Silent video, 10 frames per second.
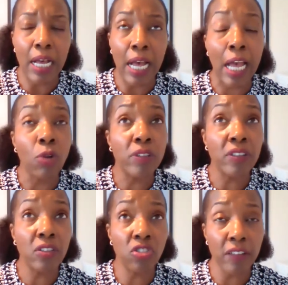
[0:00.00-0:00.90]
I would
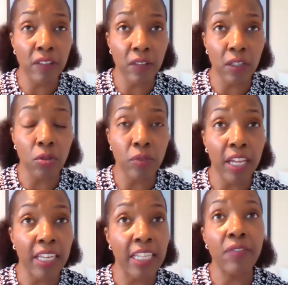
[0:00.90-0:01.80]
suggest, though,
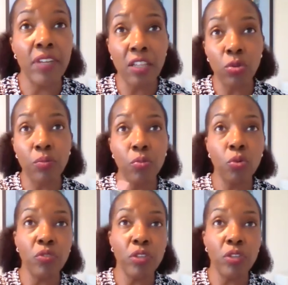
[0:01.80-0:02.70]
that even as we're
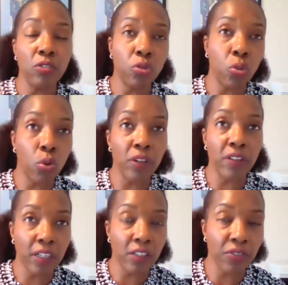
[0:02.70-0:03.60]
moving towards
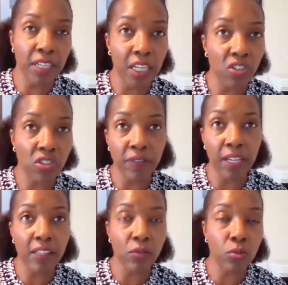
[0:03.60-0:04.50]
electrification, if
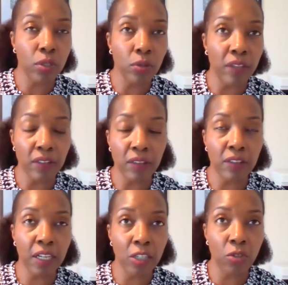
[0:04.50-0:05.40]
that's what as a
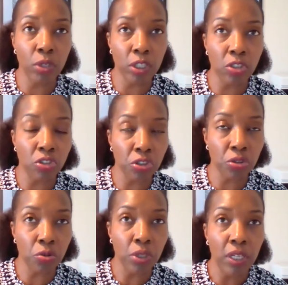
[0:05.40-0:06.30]
society we're going to
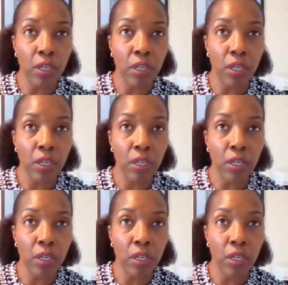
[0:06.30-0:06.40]
do,